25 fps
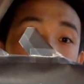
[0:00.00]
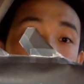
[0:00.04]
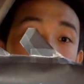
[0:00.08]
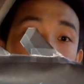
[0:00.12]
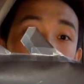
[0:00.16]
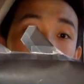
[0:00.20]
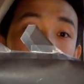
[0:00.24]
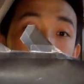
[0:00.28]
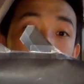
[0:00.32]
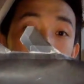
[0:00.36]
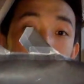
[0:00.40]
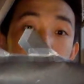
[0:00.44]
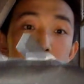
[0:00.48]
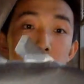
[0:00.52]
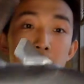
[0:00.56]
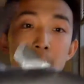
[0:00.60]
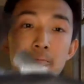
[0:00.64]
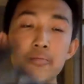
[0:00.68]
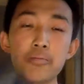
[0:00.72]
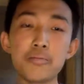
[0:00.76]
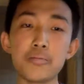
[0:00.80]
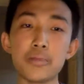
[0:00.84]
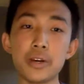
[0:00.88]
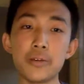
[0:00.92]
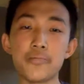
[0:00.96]
the tape.
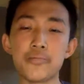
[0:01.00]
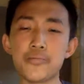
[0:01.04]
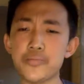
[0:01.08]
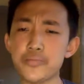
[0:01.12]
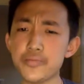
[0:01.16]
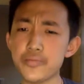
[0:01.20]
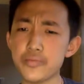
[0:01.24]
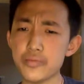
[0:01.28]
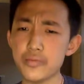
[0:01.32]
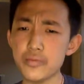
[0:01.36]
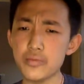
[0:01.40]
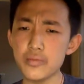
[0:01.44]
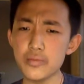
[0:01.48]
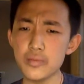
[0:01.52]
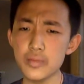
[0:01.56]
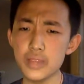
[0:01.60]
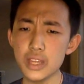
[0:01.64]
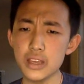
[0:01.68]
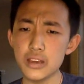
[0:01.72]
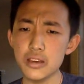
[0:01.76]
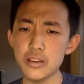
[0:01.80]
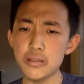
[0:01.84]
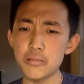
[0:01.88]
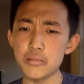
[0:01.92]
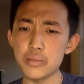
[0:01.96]
But
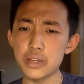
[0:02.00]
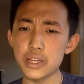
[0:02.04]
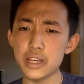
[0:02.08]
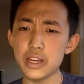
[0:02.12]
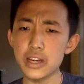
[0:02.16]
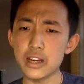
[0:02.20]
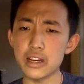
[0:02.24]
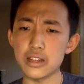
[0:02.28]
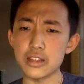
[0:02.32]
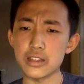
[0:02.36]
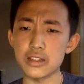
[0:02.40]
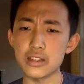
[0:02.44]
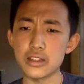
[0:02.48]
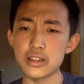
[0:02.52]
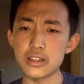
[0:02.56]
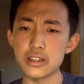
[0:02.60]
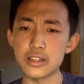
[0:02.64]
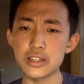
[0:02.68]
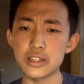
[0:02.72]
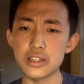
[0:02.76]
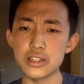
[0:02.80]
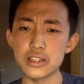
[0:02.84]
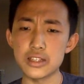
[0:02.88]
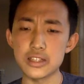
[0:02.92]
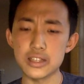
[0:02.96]
yeah,
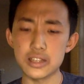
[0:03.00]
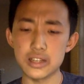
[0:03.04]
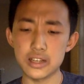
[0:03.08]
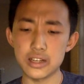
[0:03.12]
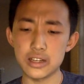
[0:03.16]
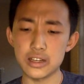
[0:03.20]
this is